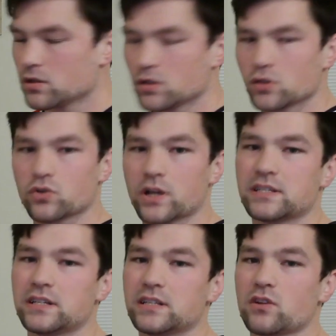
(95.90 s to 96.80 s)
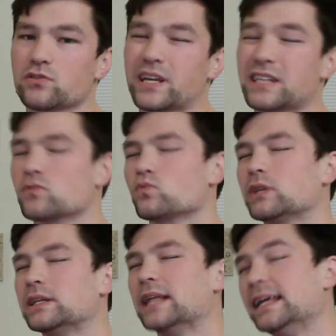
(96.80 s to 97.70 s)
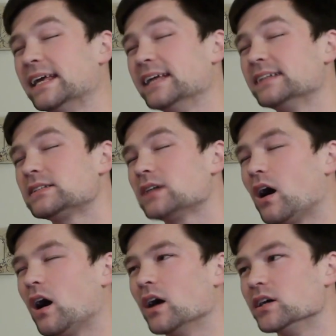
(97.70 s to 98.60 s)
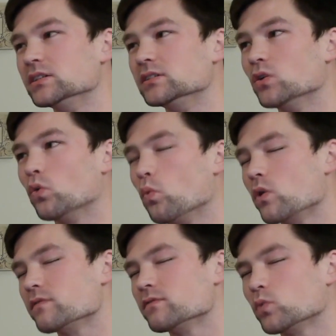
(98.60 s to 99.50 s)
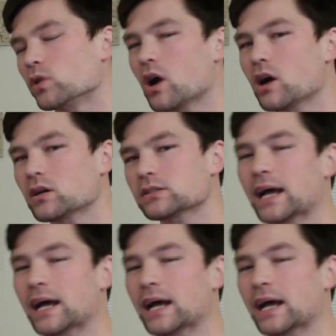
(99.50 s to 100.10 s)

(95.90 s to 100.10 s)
Tri-Cities also gets a really late hit on one of the Winterhawks.